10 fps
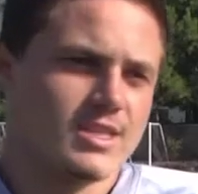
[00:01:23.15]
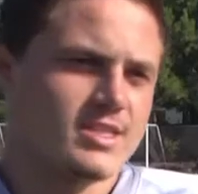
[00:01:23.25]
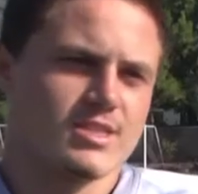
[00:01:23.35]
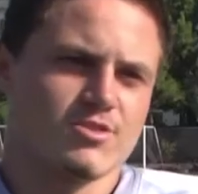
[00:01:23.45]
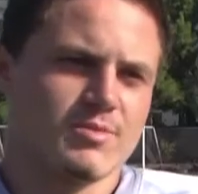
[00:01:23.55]

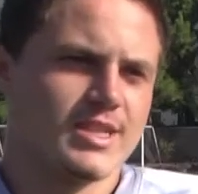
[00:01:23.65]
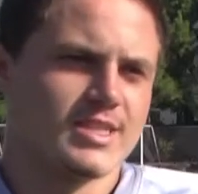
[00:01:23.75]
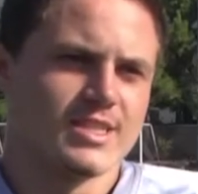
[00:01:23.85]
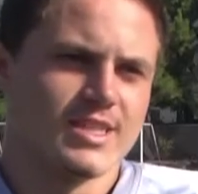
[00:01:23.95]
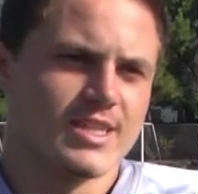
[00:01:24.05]
us
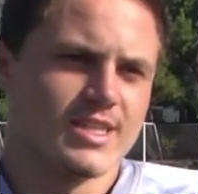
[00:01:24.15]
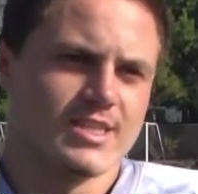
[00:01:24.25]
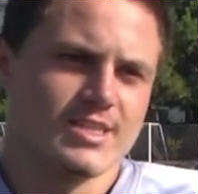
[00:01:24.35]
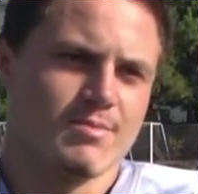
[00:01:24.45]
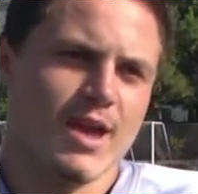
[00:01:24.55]
tremendously
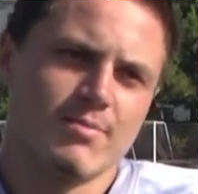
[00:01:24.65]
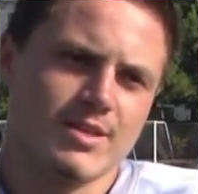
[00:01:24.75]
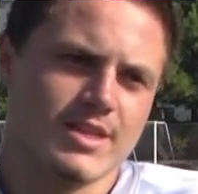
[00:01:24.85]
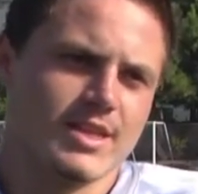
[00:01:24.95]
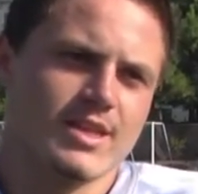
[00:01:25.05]
because, in my
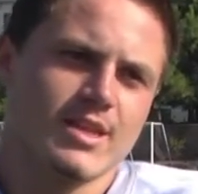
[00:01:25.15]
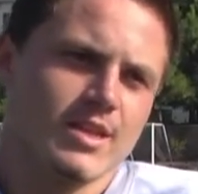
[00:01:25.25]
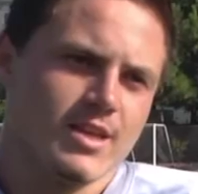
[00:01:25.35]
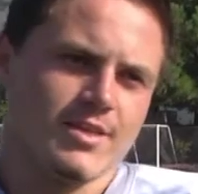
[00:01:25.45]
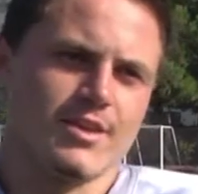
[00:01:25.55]
opinion,
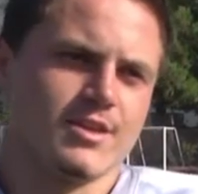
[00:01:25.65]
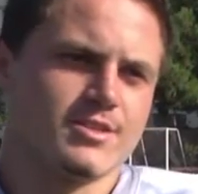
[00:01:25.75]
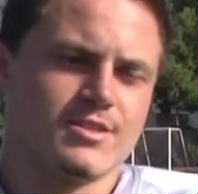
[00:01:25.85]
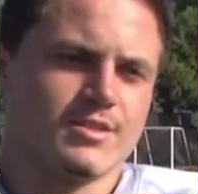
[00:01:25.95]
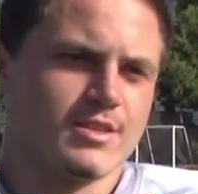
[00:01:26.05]
they're
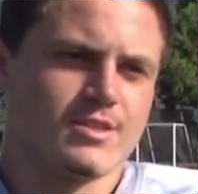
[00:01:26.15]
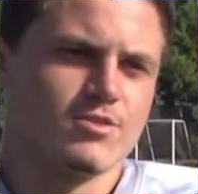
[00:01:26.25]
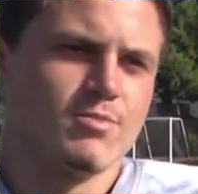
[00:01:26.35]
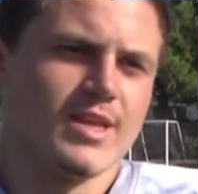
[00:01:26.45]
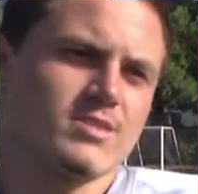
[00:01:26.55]
the
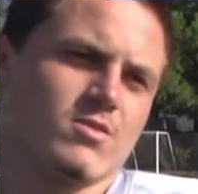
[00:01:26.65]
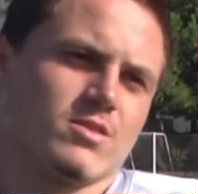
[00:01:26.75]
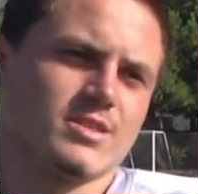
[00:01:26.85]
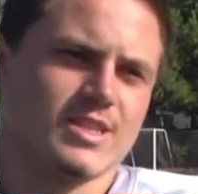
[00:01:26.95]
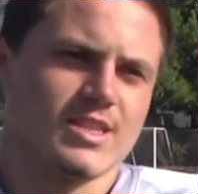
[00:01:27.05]
two best
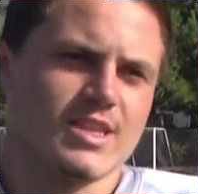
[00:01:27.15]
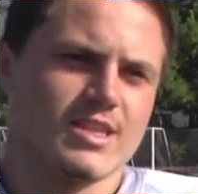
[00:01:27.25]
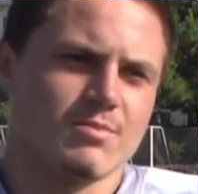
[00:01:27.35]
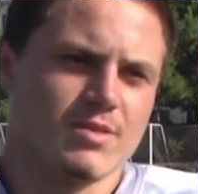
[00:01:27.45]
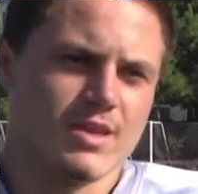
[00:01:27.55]
corners in
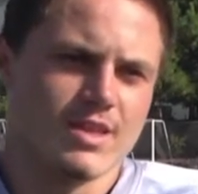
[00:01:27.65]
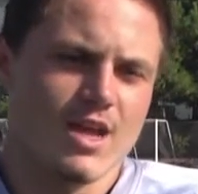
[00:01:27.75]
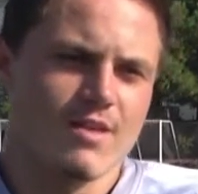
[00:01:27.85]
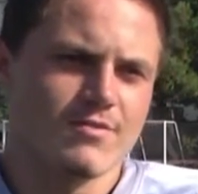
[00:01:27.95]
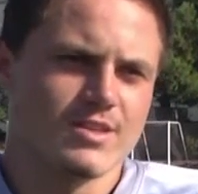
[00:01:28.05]
the
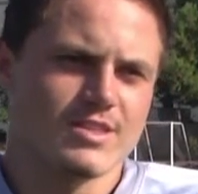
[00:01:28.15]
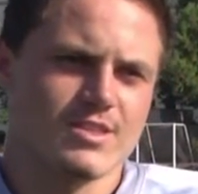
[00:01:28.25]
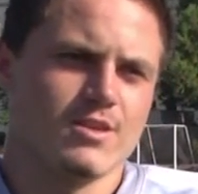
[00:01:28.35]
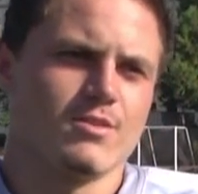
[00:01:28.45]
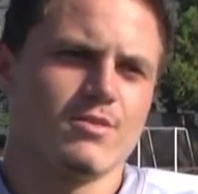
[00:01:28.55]
conference,
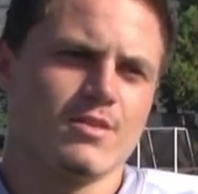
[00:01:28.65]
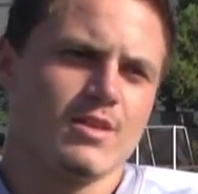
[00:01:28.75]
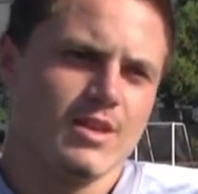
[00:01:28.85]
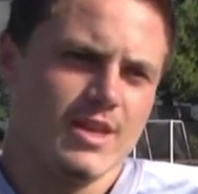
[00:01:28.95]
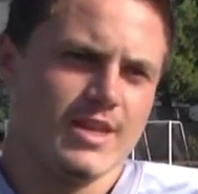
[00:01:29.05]
so
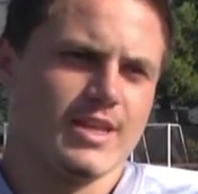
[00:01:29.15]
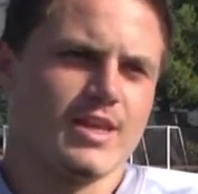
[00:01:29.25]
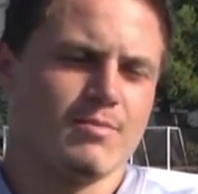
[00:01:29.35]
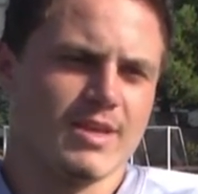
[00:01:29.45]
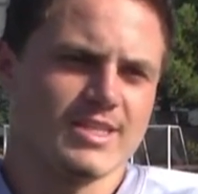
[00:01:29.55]

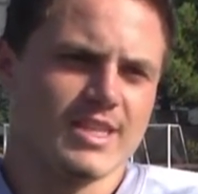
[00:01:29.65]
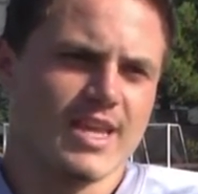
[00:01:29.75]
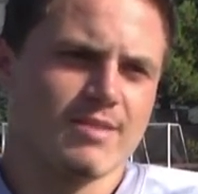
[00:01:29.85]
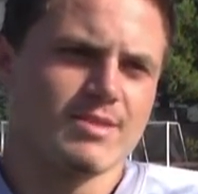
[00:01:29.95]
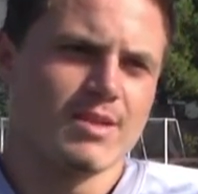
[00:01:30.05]
it makes the
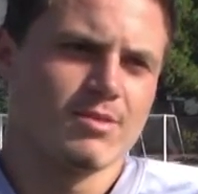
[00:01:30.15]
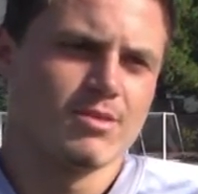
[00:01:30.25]
game time